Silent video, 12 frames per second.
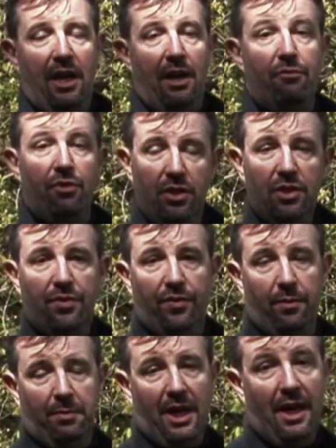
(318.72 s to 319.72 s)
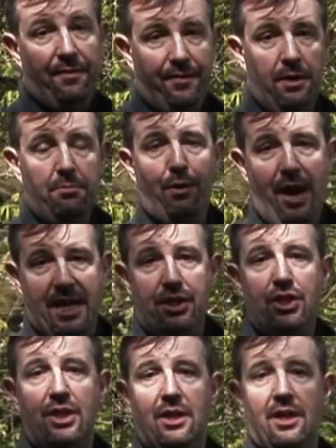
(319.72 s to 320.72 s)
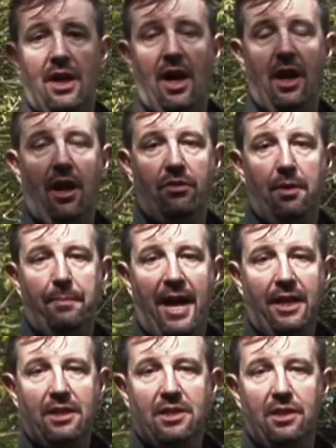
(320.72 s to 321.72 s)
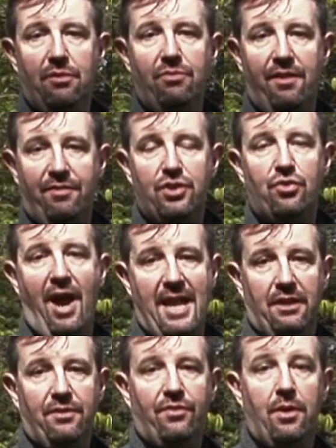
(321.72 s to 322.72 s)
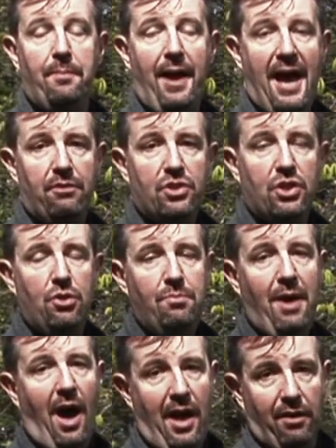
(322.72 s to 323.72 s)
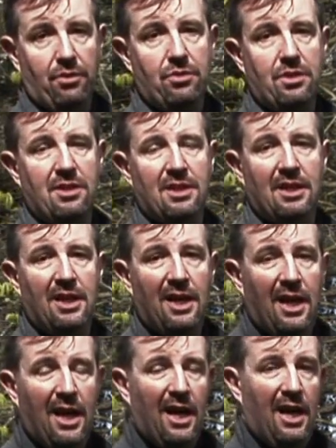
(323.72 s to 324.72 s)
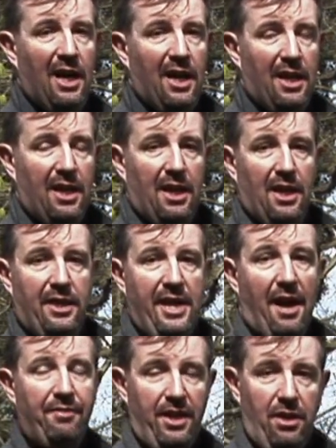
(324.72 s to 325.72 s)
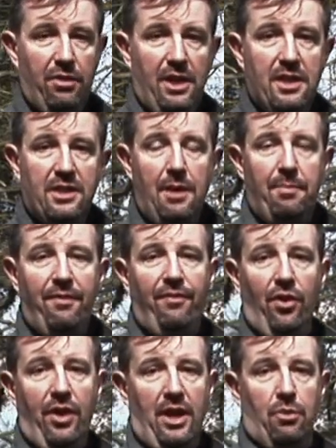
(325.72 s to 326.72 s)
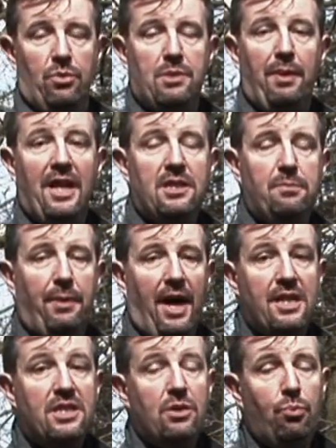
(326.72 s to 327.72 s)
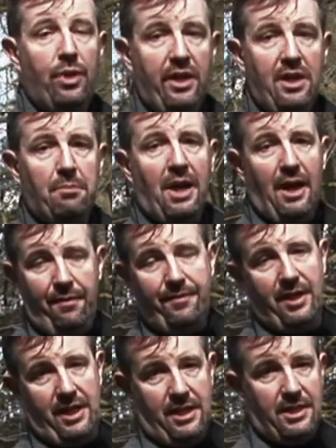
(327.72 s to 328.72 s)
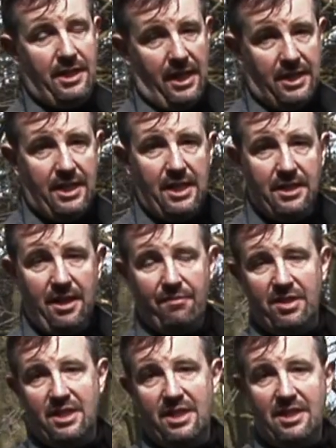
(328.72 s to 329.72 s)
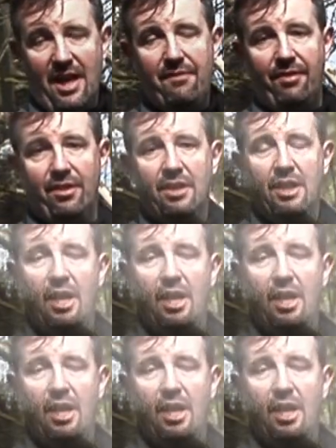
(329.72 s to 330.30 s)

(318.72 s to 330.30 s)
It runs from Clifton Bridge along the banks of the River Trent for about 2 miles. The avenue that you see before you was planted by Sir William Clifton in 1677